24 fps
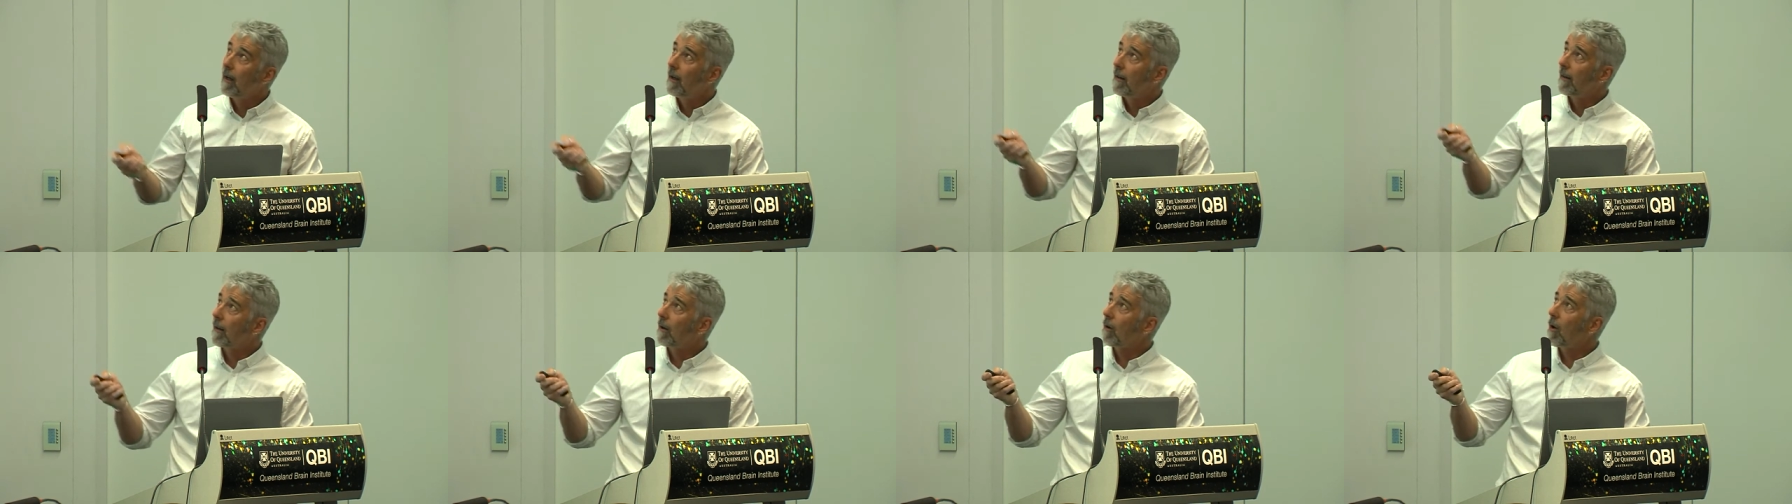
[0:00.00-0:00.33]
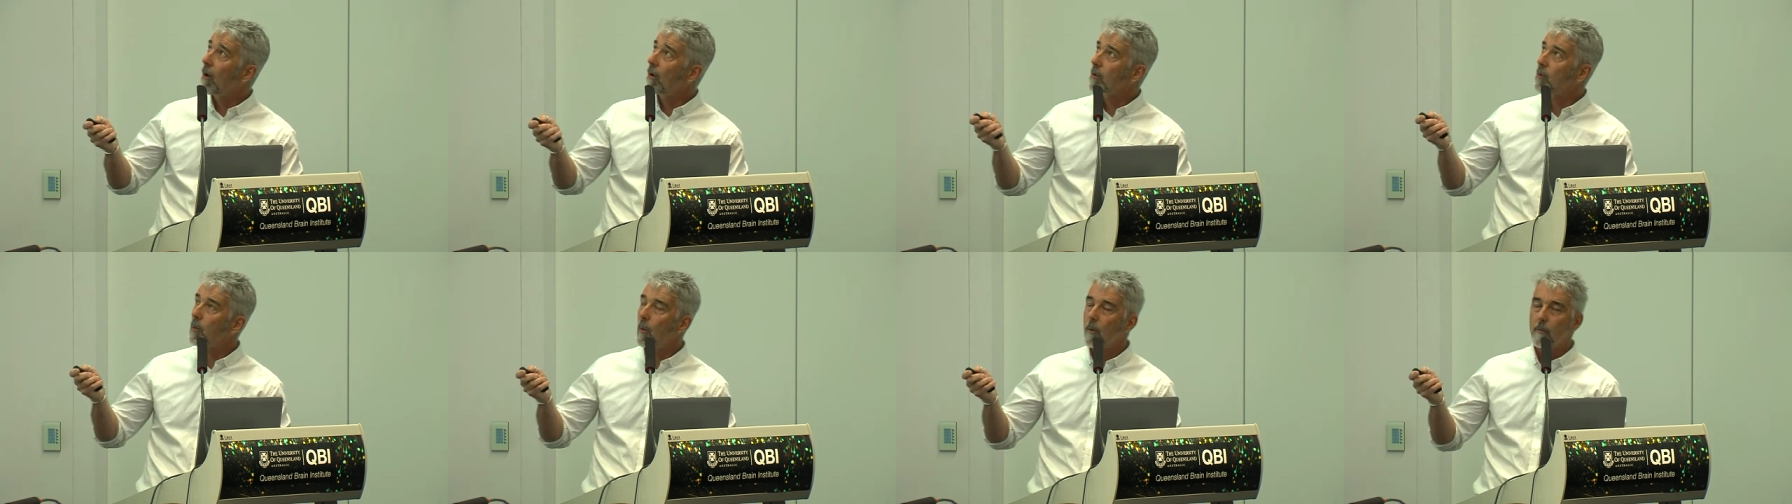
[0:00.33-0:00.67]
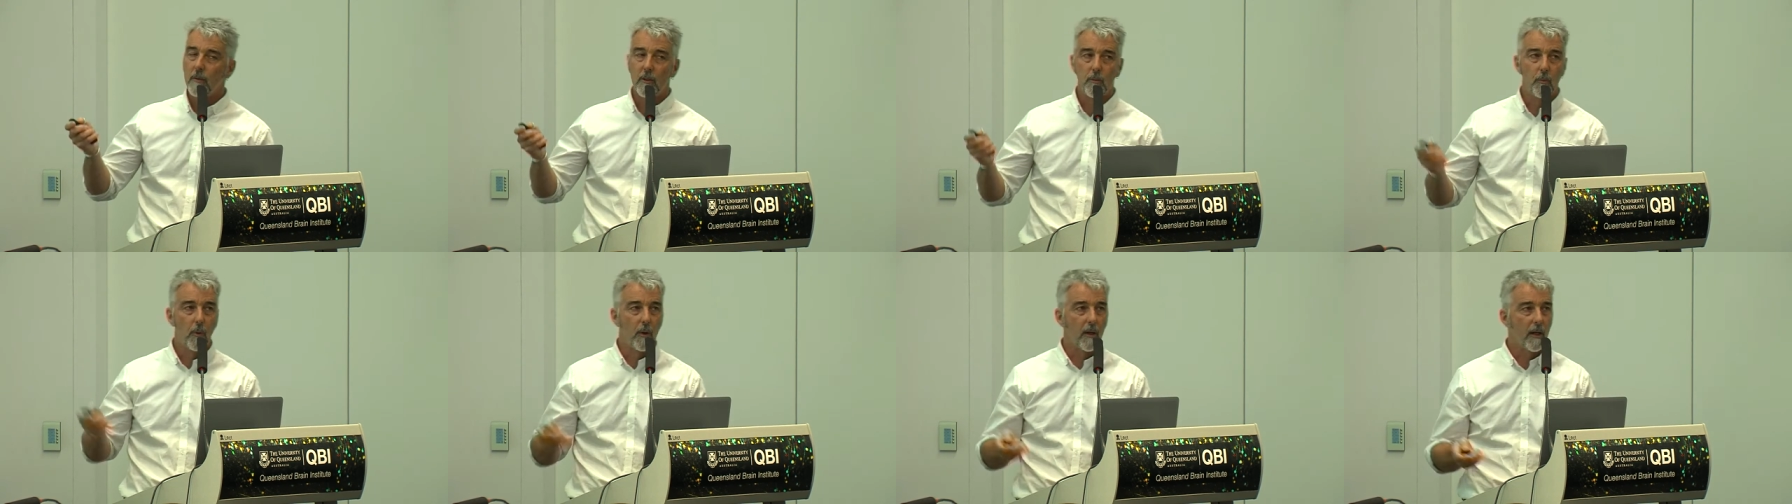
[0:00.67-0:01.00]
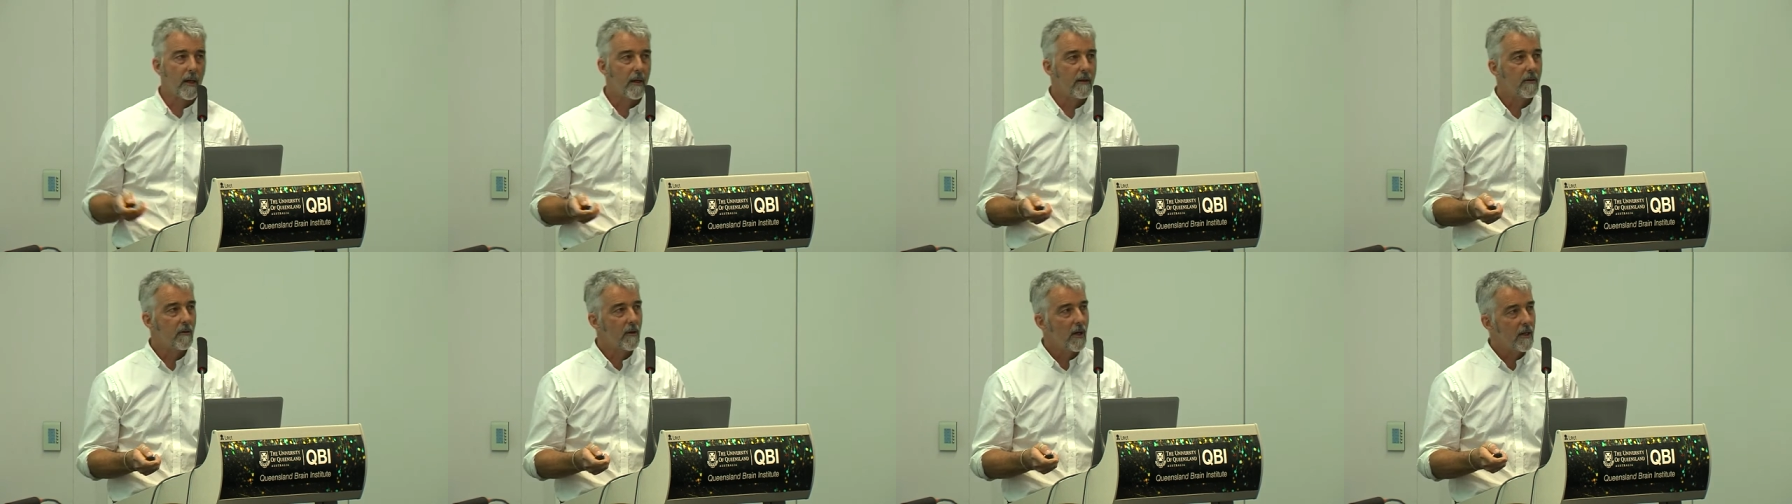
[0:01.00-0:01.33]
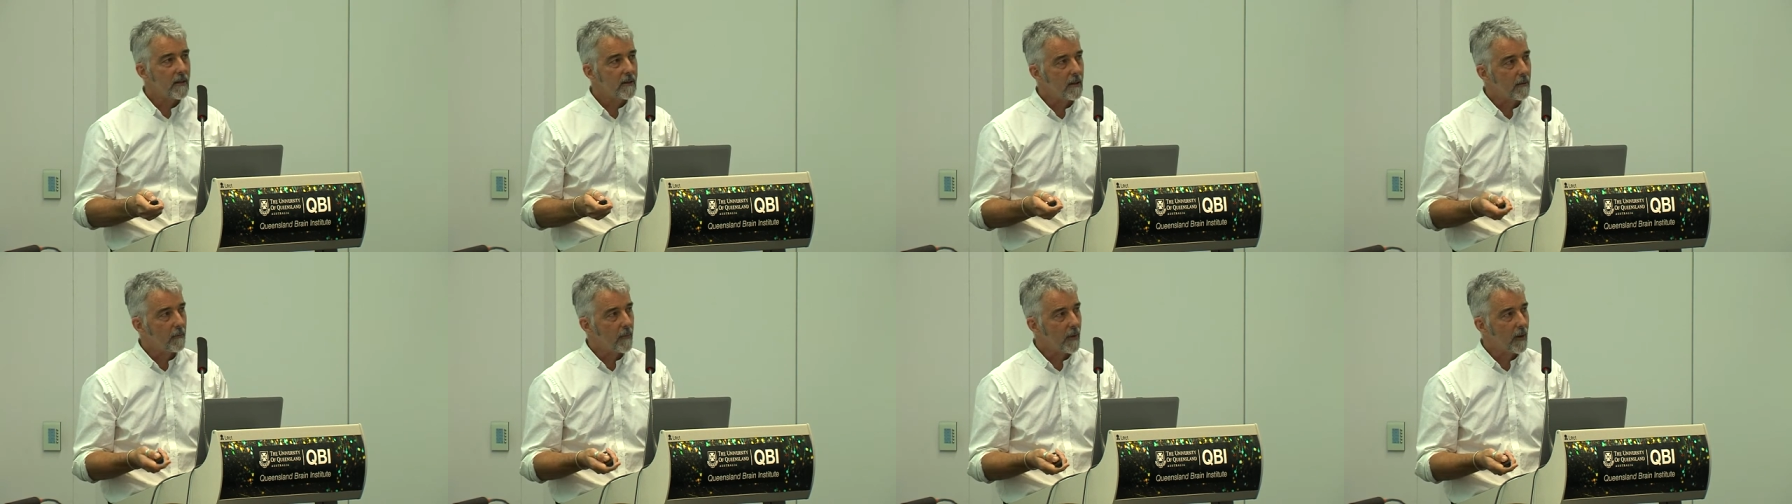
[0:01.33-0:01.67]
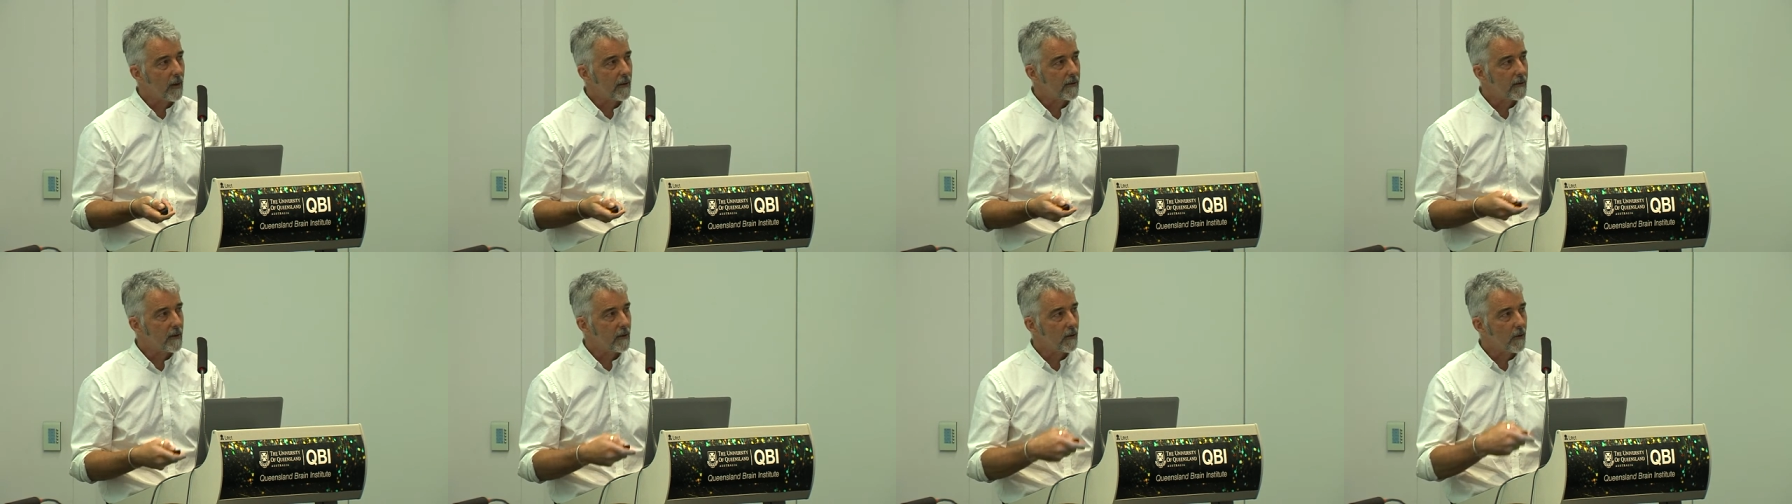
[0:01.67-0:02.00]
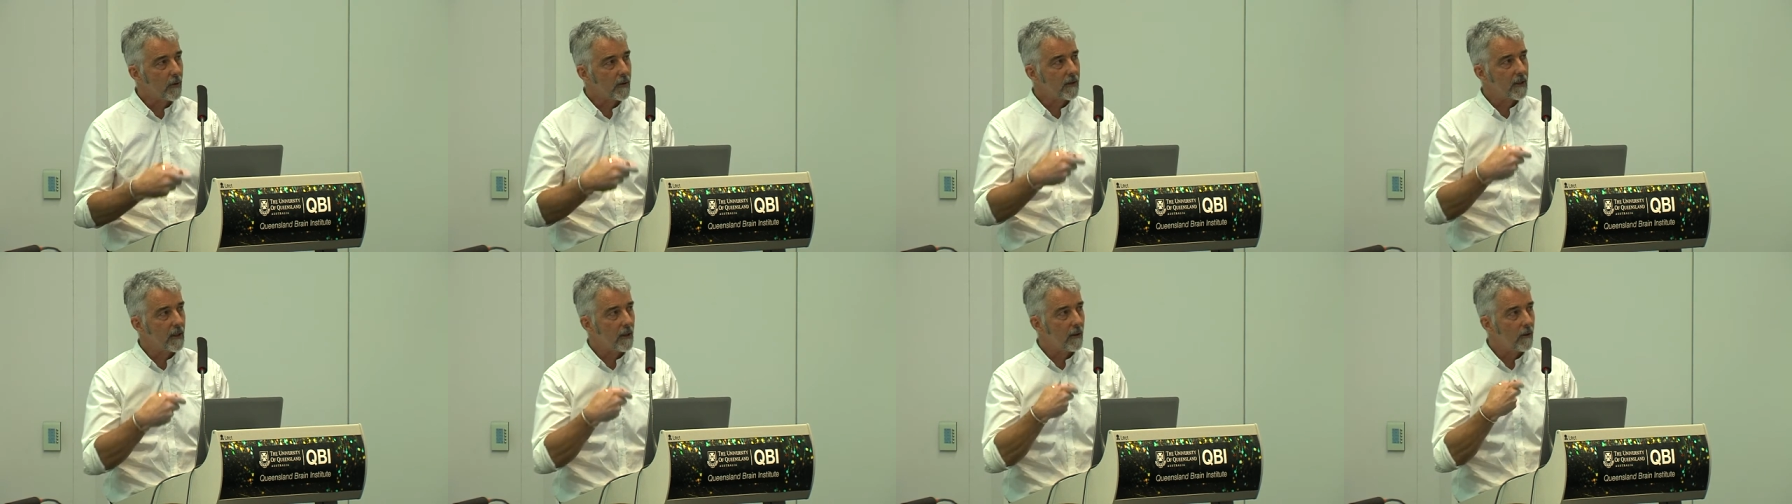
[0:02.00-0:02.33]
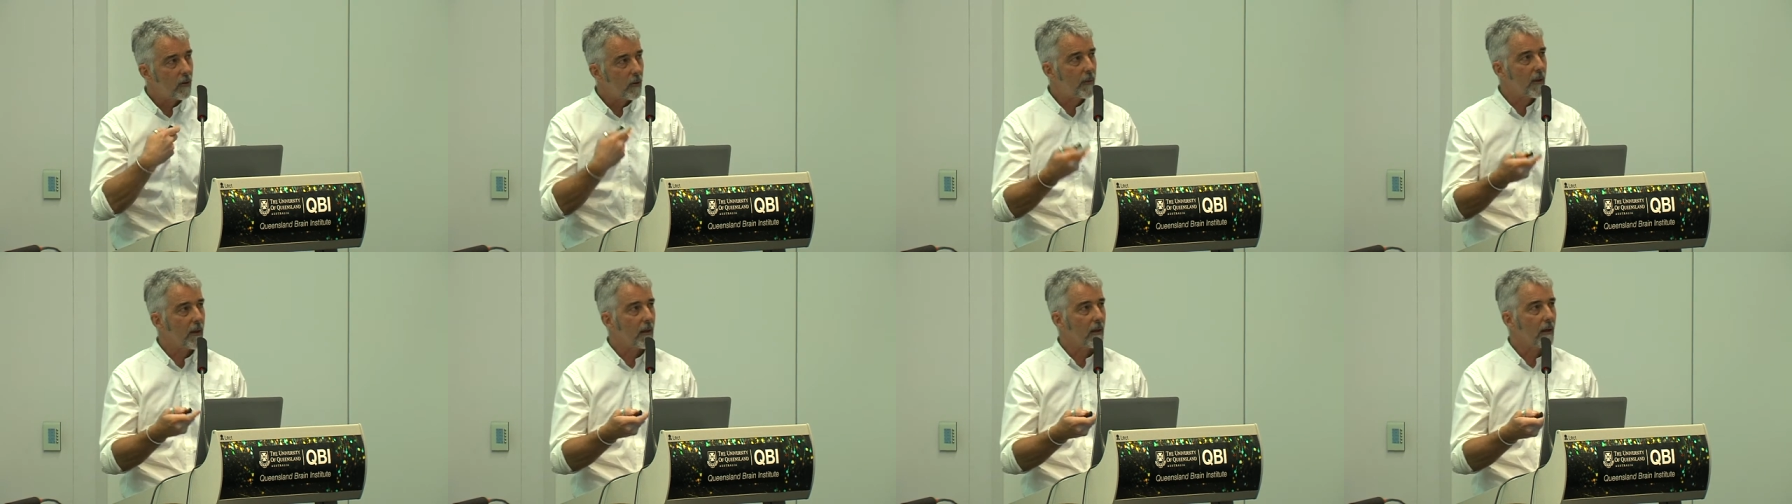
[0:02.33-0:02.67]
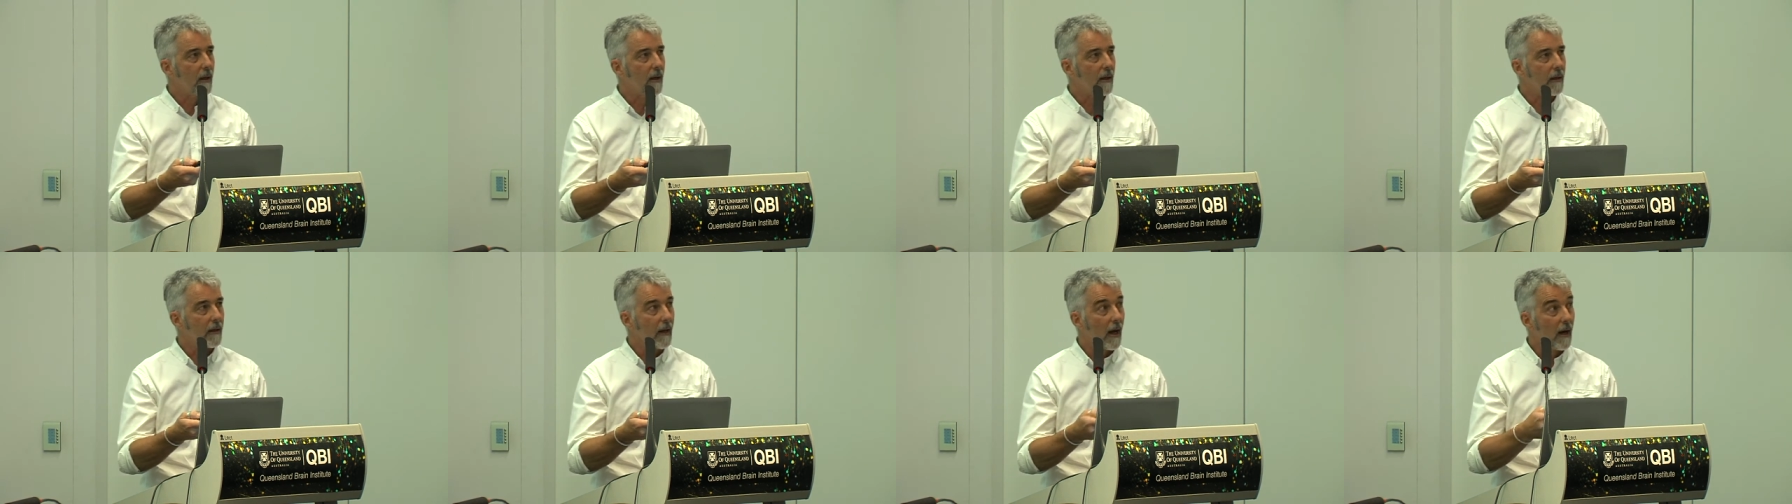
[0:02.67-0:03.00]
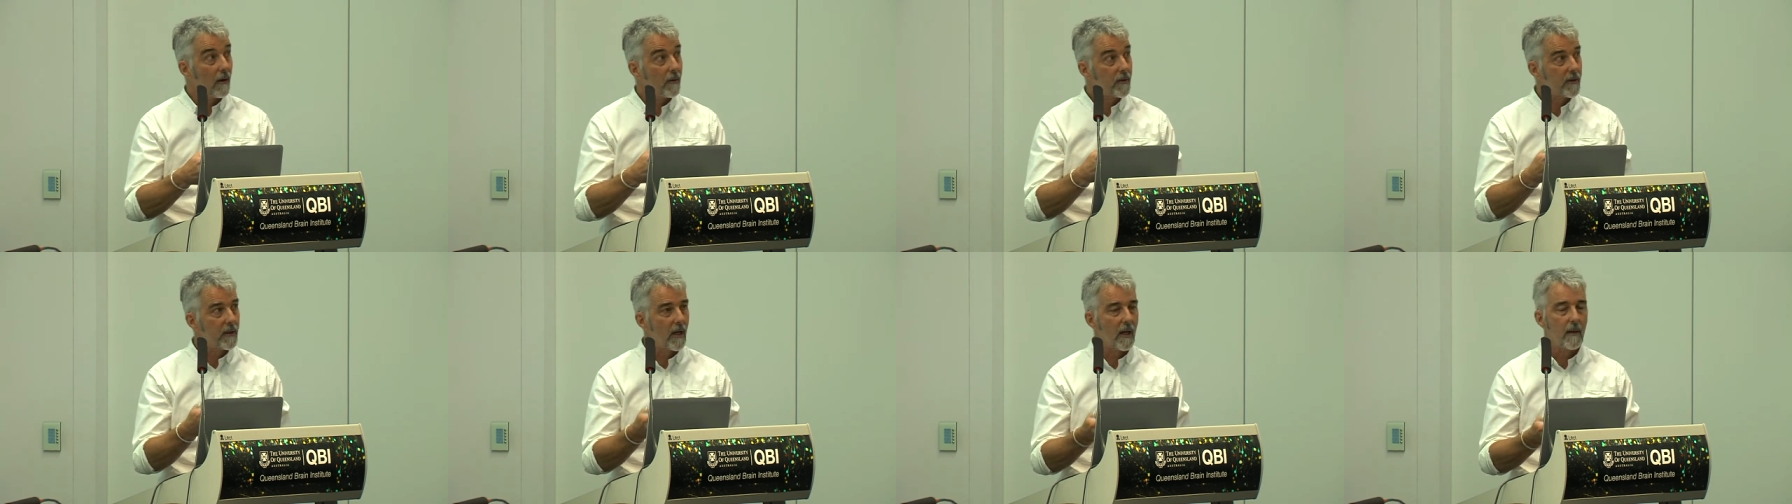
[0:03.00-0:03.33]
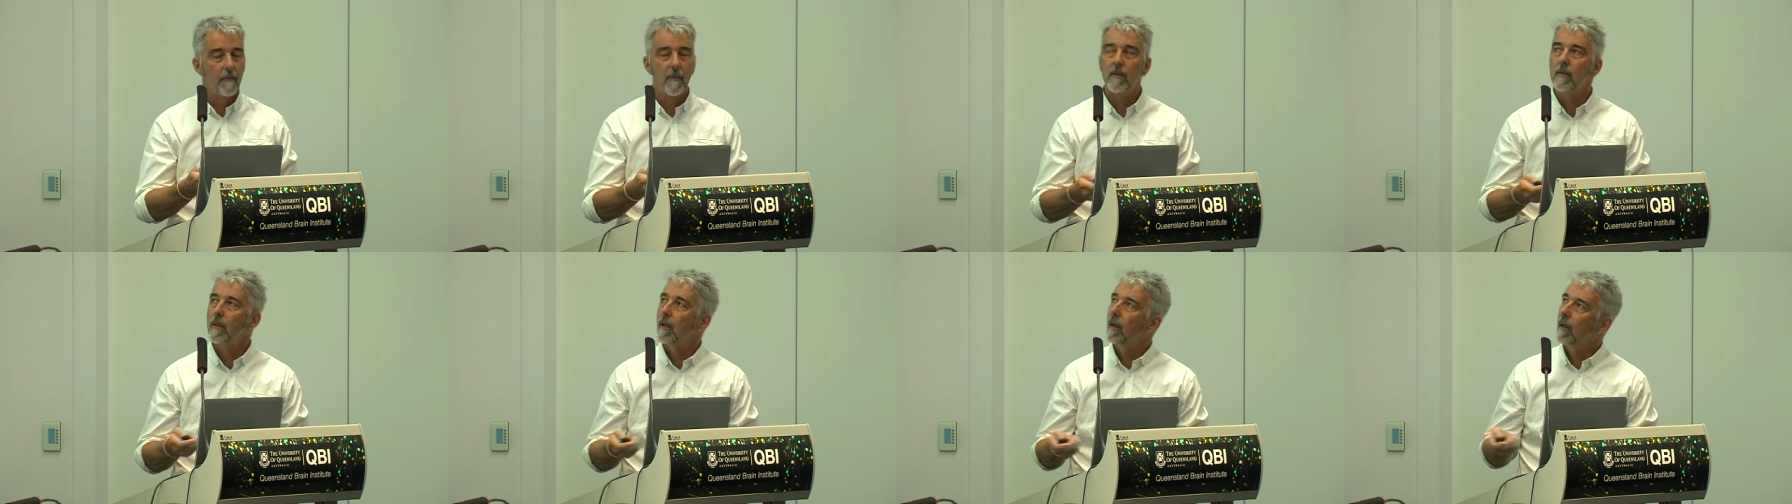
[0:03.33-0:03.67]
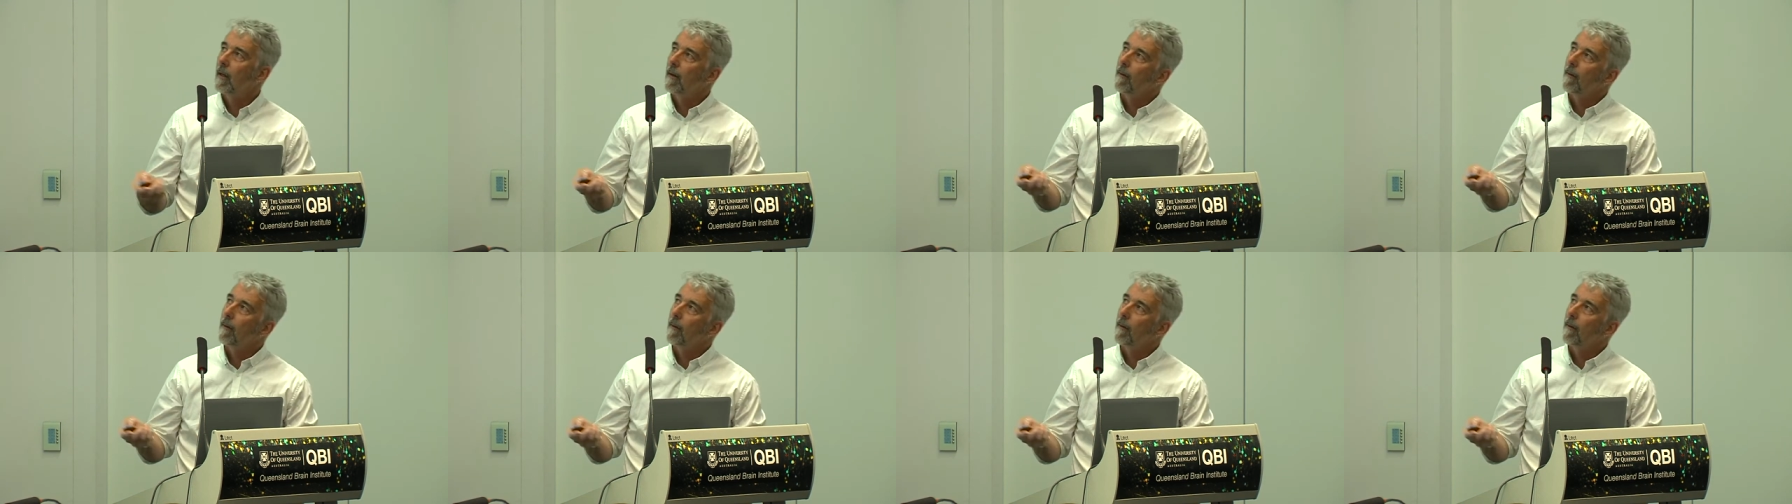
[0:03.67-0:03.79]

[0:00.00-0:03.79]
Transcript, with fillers: The Cox one was pretty interesting because it looked a little bit like Alzheimer's